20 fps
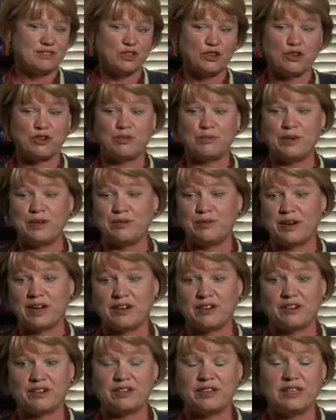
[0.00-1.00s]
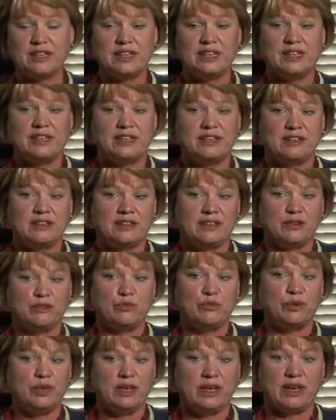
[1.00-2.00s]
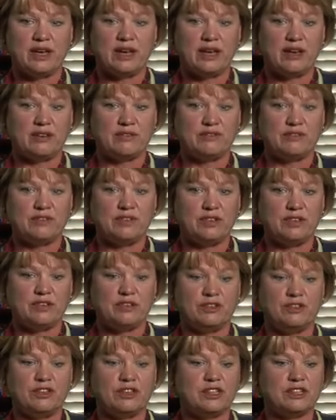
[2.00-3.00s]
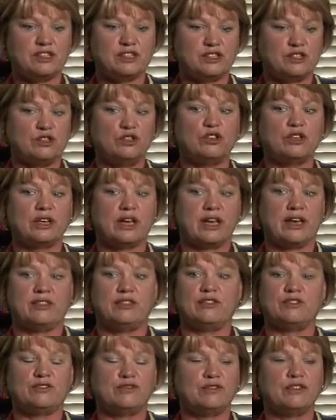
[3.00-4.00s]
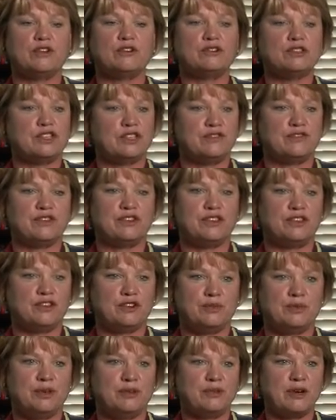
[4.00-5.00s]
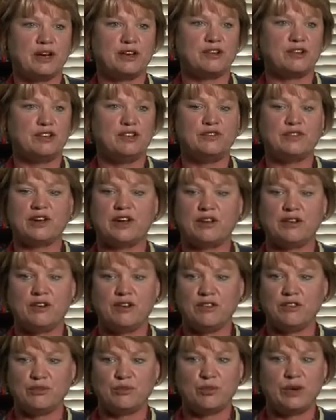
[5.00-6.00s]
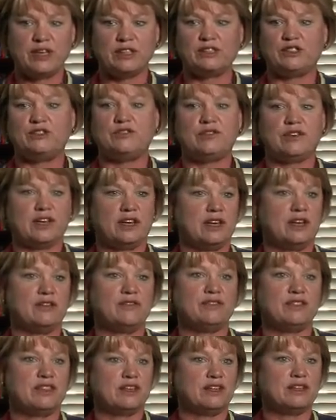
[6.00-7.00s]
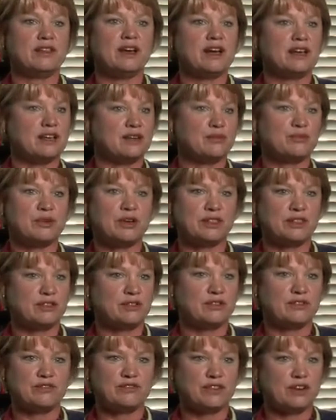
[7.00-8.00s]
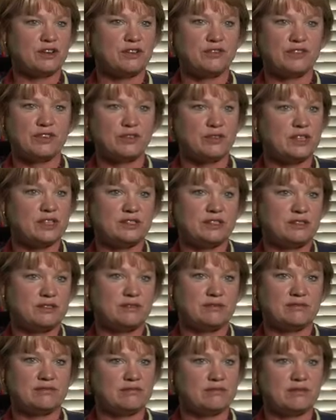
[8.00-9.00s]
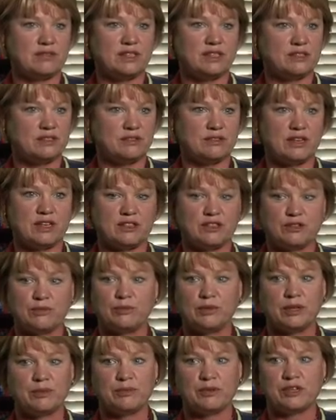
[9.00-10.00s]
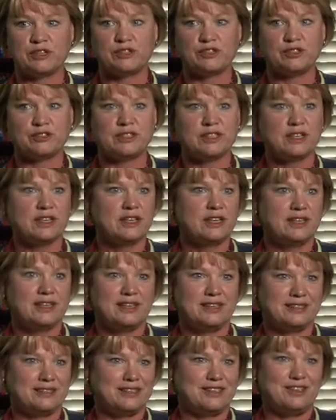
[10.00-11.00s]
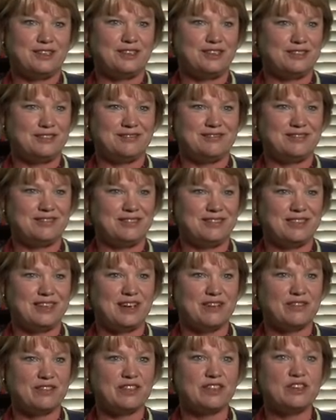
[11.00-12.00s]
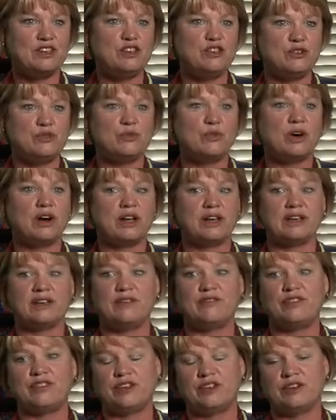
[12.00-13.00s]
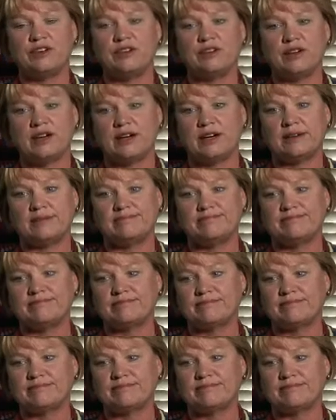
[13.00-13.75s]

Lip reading: The OB record that we have, you can just look at the flow sheet for the OB record. You've got all the weights, you've got everything lined up right there in front of you. It's great. Their blood pressures, everything you want. If they're